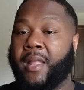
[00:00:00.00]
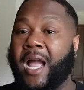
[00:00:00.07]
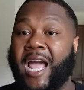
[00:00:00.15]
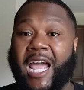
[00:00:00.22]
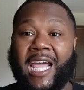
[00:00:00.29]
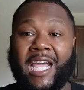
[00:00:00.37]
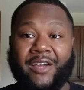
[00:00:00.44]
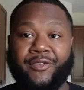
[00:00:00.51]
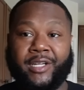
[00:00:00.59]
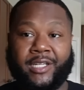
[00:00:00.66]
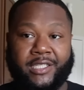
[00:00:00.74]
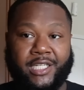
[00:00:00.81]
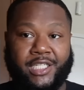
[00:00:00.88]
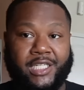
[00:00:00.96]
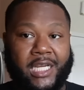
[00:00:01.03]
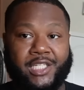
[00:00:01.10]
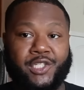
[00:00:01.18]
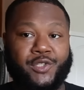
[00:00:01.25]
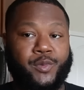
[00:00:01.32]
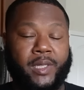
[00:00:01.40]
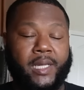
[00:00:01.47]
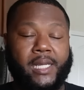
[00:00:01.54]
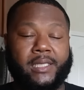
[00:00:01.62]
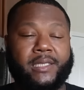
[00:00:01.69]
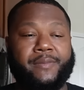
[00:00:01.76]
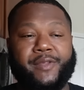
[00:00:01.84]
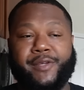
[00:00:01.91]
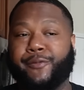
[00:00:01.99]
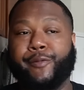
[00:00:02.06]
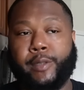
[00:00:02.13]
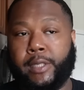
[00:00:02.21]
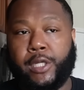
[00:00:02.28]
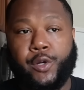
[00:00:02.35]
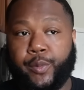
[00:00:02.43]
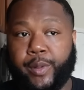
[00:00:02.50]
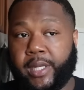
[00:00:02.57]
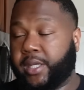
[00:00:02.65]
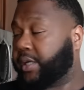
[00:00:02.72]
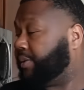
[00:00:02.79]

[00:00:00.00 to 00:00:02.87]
I had every intention. I just went and got something really quick.